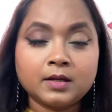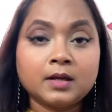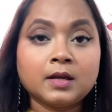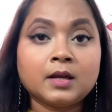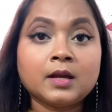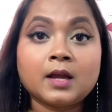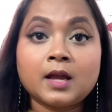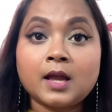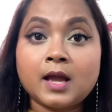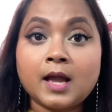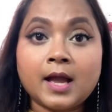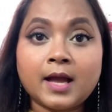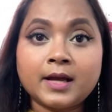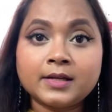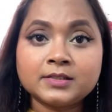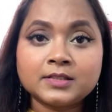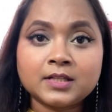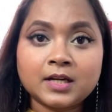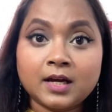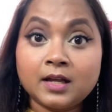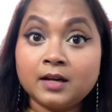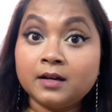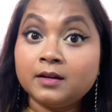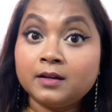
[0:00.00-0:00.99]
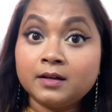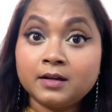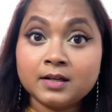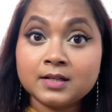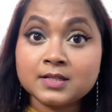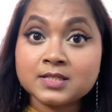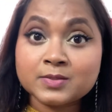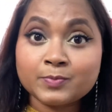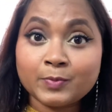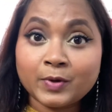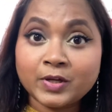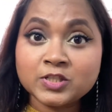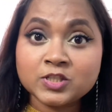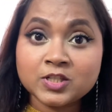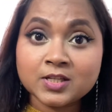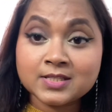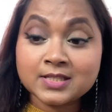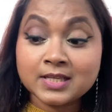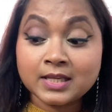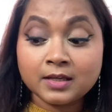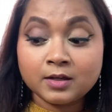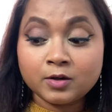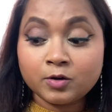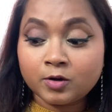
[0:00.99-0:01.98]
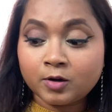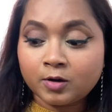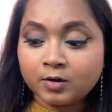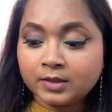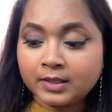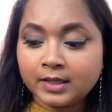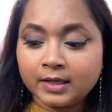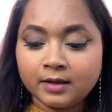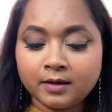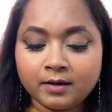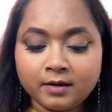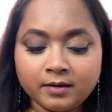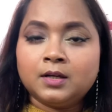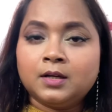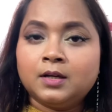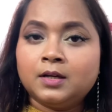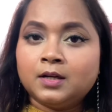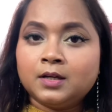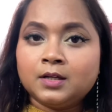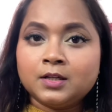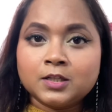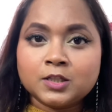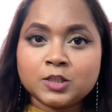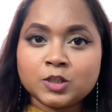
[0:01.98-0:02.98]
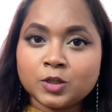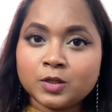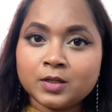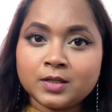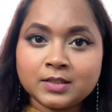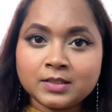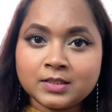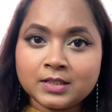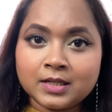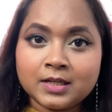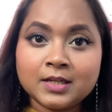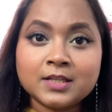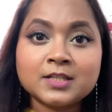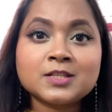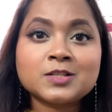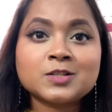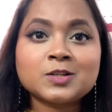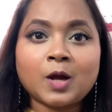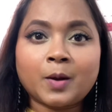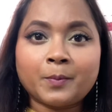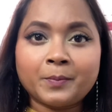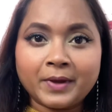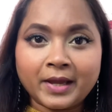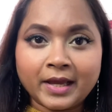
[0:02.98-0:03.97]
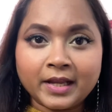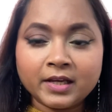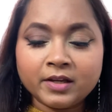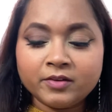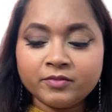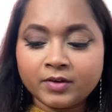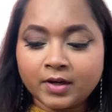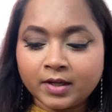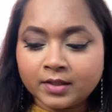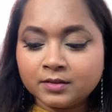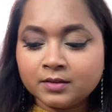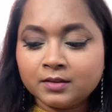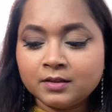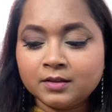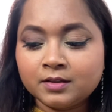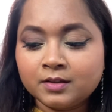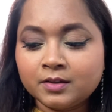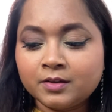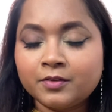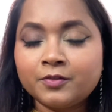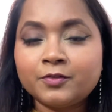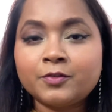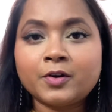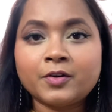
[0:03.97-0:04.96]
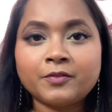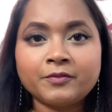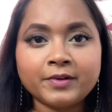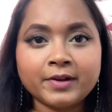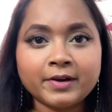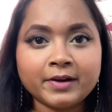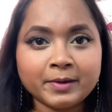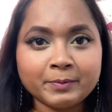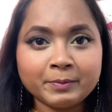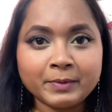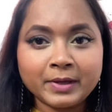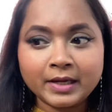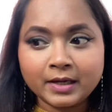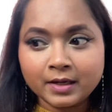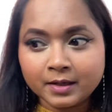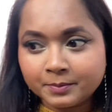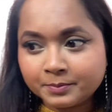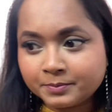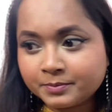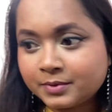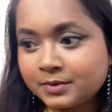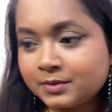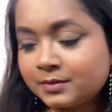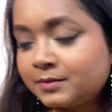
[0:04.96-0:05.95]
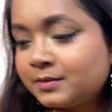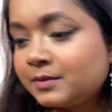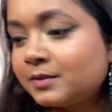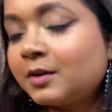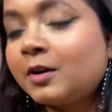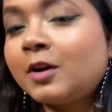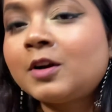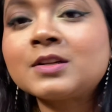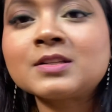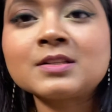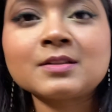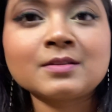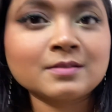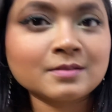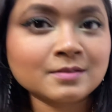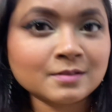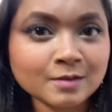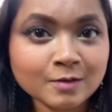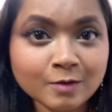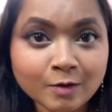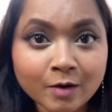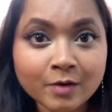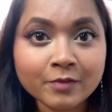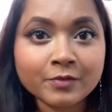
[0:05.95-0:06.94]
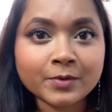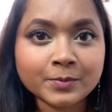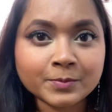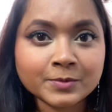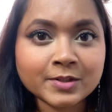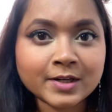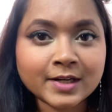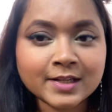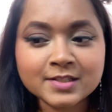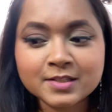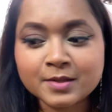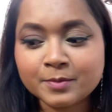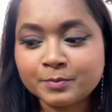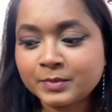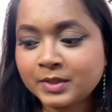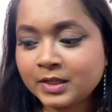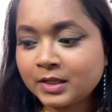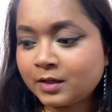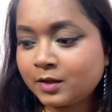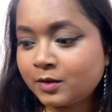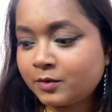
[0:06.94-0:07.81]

And a little smudges here or there shouldn't stop anyone from wearing makeup or from trying something new.